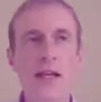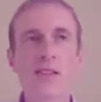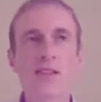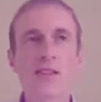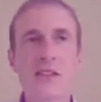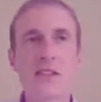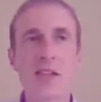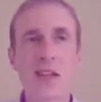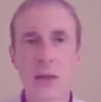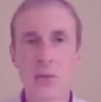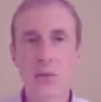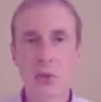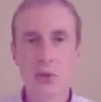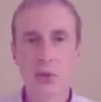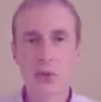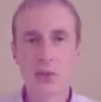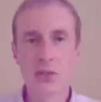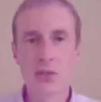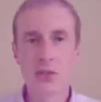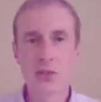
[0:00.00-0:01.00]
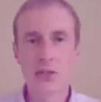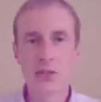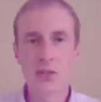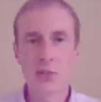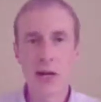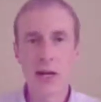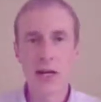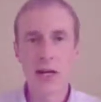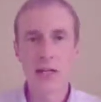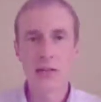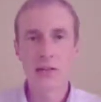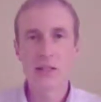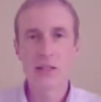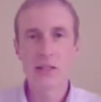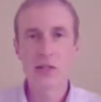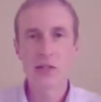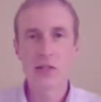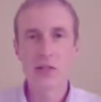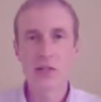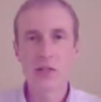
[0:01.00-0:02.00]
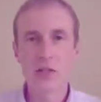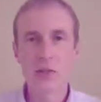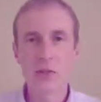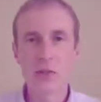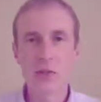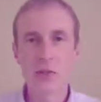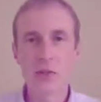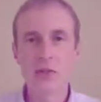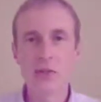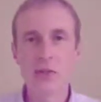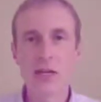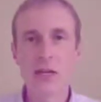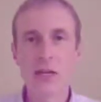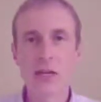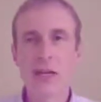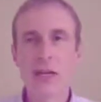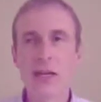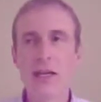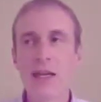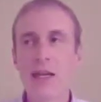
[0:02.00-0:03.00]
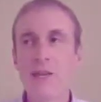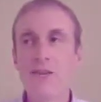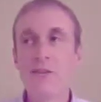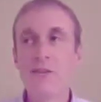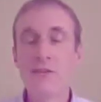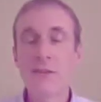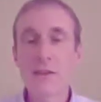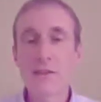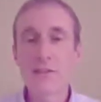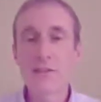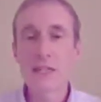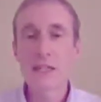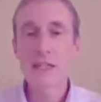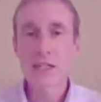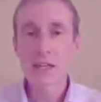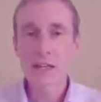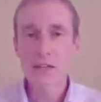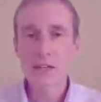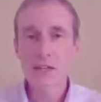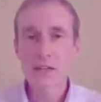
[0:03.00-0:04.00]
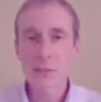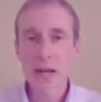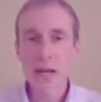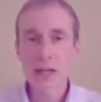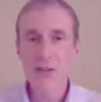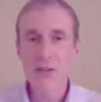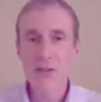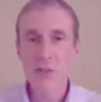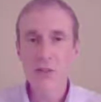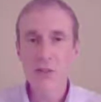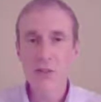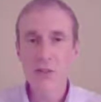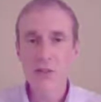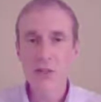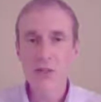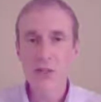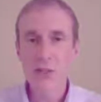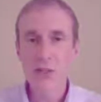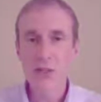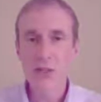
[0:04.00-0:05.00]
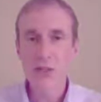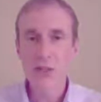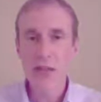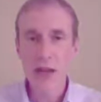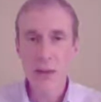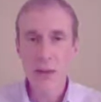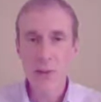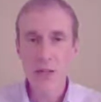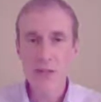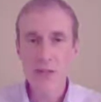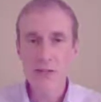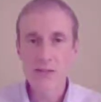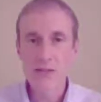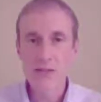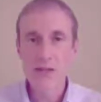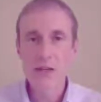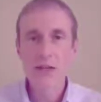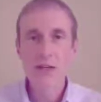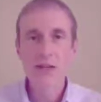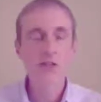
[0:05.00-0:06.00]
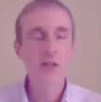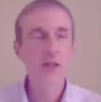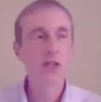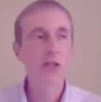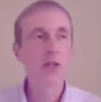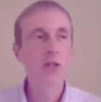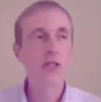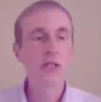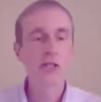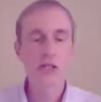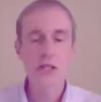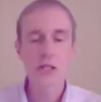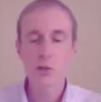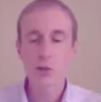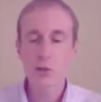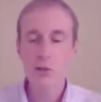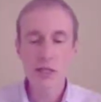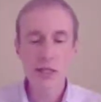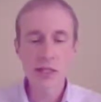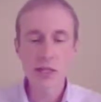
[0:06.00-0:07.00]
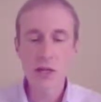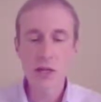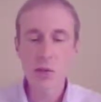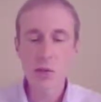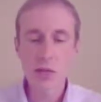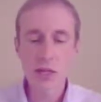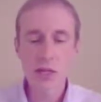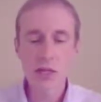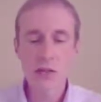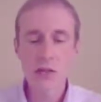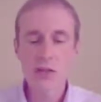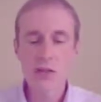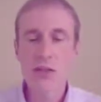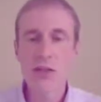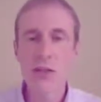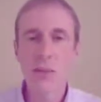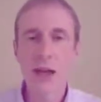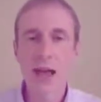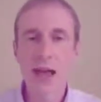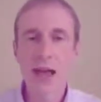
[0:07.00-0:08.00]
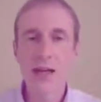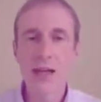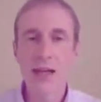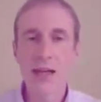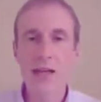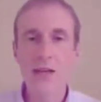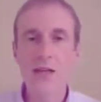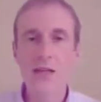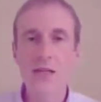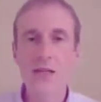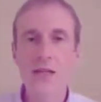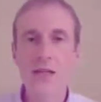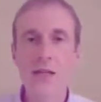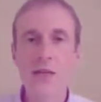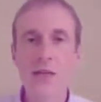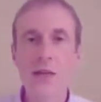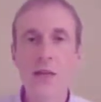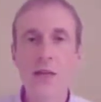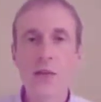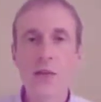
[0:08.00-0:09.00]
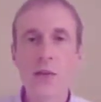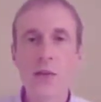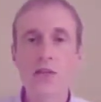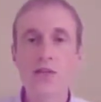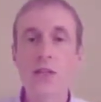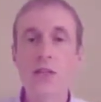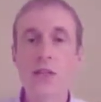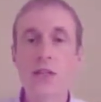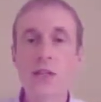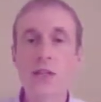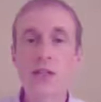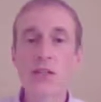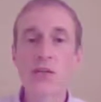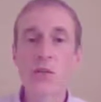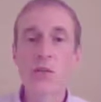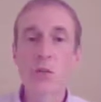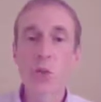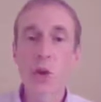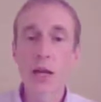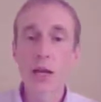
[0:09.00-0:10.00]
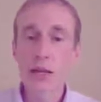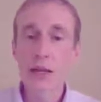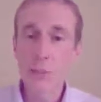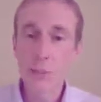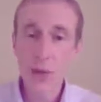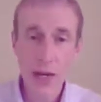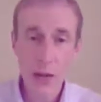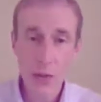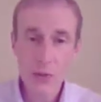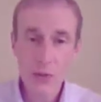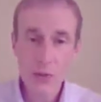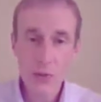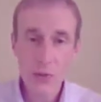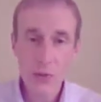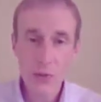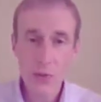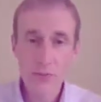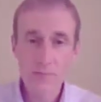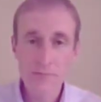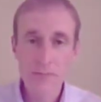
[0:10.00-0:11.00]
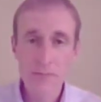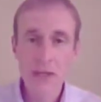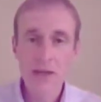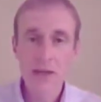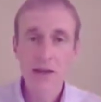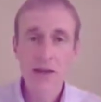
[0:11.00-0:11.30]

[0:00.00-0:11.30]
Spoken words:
examples in this product that you can use. It has 50 customizable discipline comments. So you can literally go into the back end of it, which it is right in PowerSchool